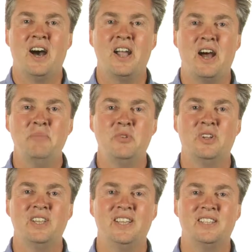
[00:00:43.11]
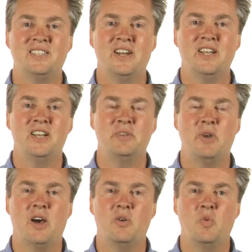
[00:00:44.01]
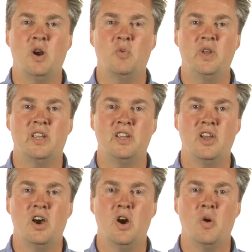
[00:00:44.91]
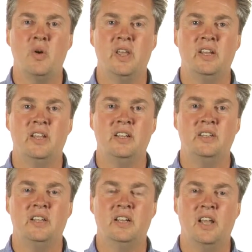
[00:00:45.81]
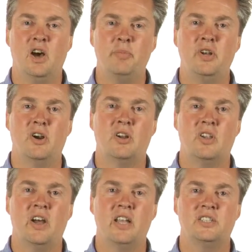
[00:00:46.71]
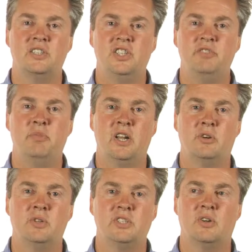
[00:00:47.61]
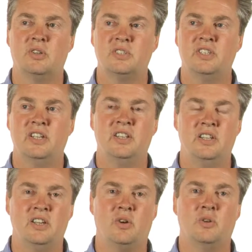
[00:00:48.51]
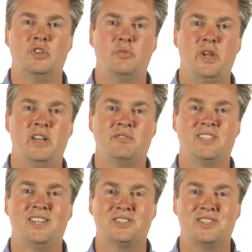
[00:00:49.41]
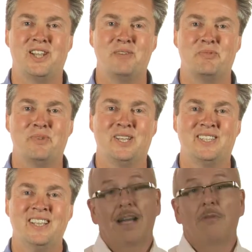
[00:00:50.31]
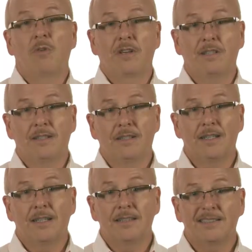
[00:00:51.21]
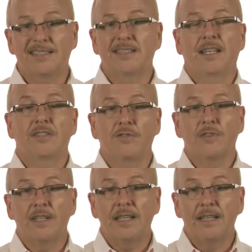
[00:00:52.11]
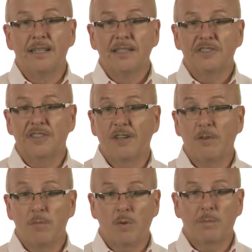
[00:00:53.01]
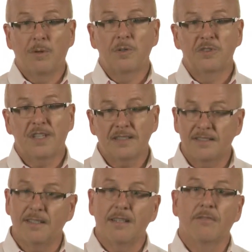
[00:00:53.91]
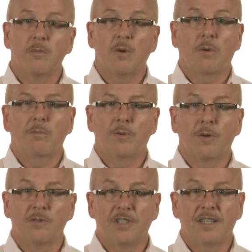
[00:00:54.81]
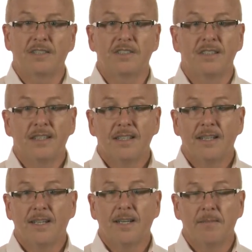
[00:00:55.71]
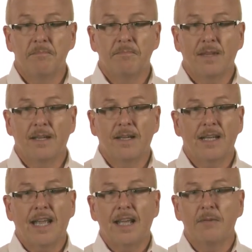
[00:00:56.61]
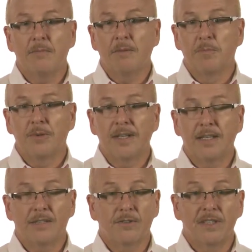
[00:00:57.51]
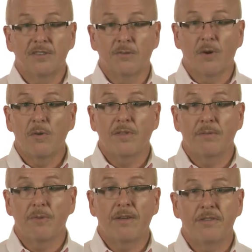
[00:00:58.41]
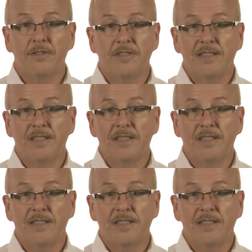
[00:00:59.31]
I, am really excited about where we can go in, in, in helping our clients achieve better results in, in, the whole domain of sales enablement. I want to uh, successfully sell more projects, deliver more projects, um, uh, and bring increased growth and revenue to